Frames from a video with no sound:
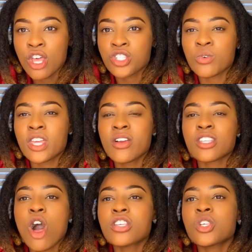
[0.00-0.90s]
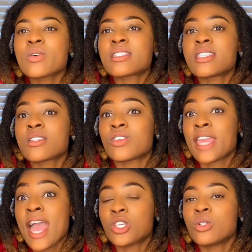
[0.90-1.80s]
So there's also a sense of
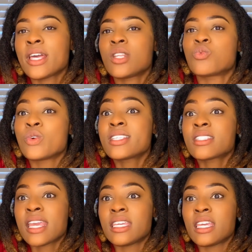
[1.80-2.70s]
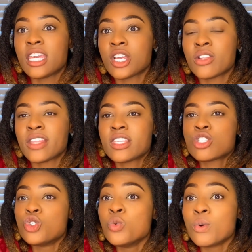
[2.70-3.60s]
calculated risk-taking here that
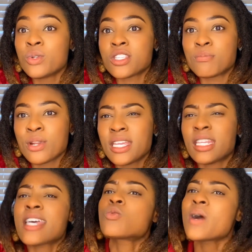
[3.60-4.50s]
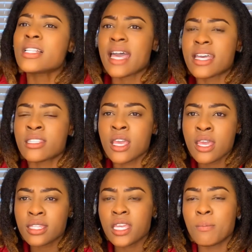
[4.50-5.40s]
this new moon is bringing, as well as
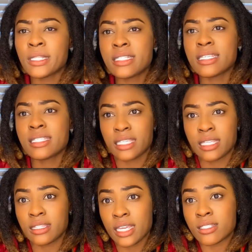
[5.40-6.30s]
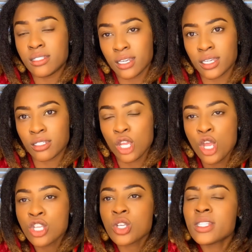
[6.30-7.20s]
the ability to get things done.
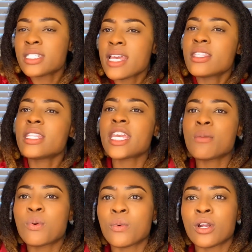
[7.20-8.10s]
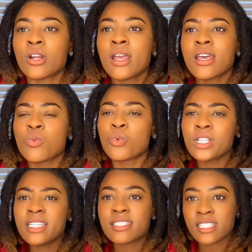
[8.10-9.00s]
So the Death and the Emperor
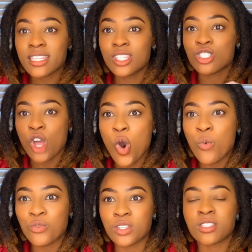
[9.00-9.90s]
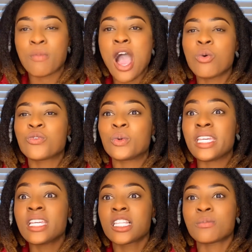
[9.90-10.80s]
really set the tone for this powerful
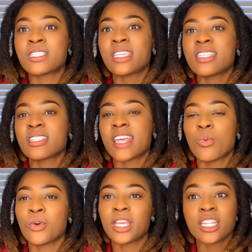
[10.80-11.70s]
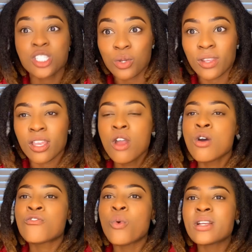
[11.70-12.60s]
eclipse season that we're entering,
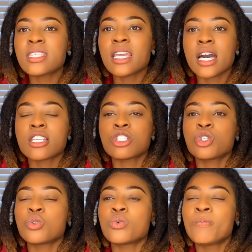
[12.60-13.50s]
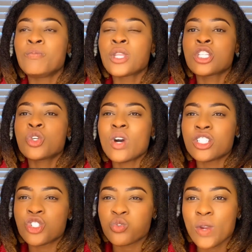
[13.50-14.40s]
forcing us to
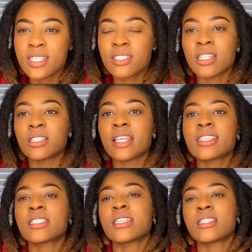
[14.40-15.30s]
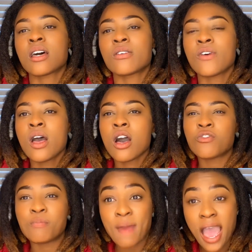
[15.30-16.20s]
address the lessons of
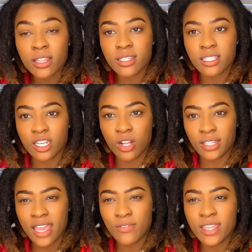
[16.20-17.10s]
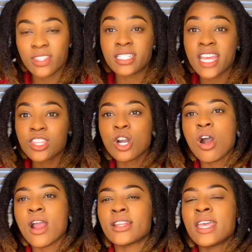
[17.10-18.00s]
balance in our life. And the Death
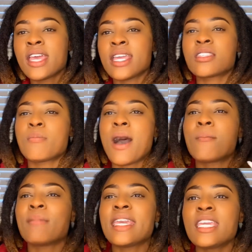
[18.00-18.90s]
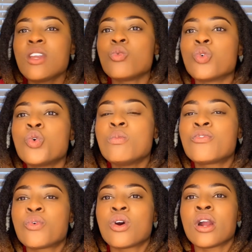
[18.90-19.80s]
card is about making room
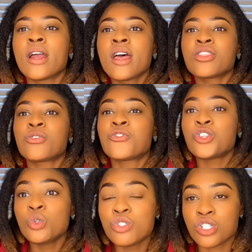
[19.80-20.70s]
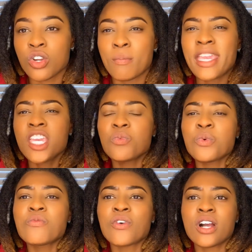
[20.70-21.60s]
for the future, making
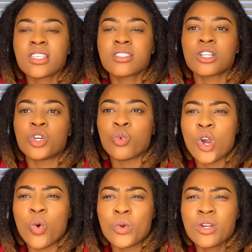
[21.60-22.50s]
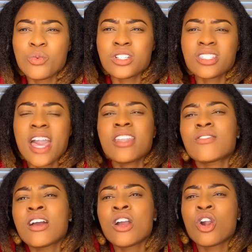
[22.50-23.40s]
room for us to grow. We're just kind
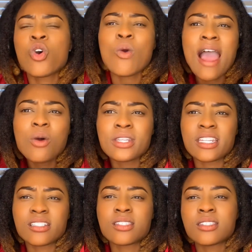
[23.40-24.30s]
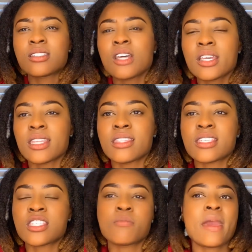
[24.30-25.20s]
of crowded and stuck in
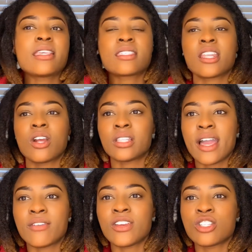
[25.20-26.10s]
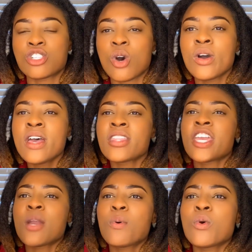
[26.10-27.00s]
this space in our life. And so
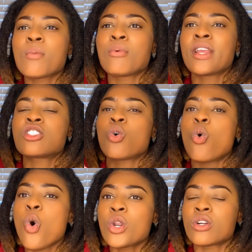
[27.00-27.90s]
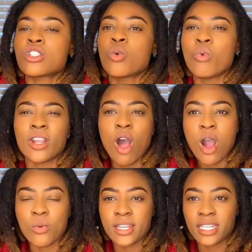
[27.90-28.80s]
the Emperor brings order to what
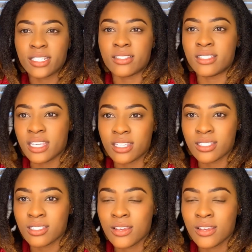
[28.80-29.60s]
already exists.